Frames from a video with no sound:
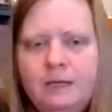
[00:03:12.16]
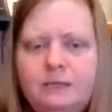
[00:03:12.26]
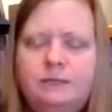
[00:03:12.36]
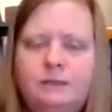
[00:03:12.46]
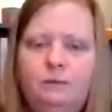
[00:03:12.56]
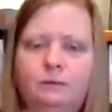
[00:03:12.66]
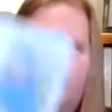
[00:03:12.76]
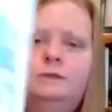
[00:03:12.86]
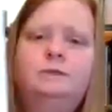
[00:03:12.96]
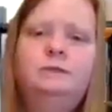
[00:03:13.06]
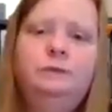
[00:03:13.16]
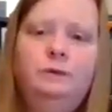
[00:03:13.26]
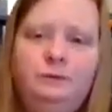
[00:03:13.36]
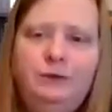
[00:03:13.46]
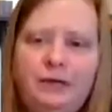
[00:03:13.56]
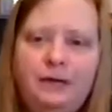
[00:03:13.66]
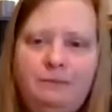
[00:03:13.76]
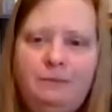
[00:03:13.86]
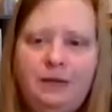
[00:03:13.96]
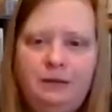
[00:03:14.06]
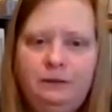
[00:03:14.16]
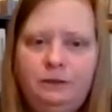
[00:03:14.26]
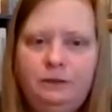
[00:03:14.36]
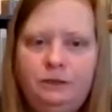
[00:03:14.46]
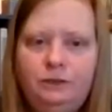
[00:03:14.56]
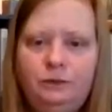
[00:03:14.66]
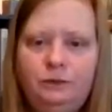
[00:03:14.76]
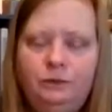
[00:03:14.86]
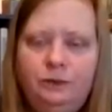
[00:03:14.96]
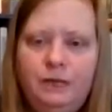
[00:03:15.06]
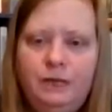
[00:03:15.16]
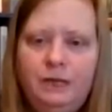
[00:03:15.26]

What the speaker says: So when we compare the two,